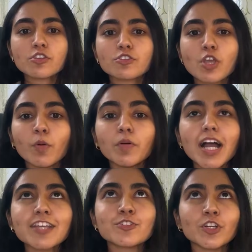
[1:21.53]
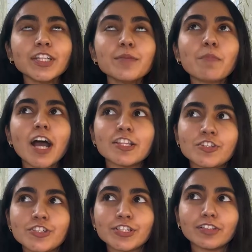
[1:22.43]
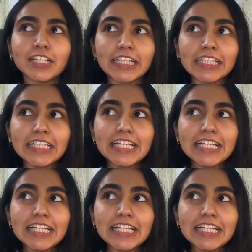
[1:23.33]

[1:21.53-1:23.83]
So I started punch needling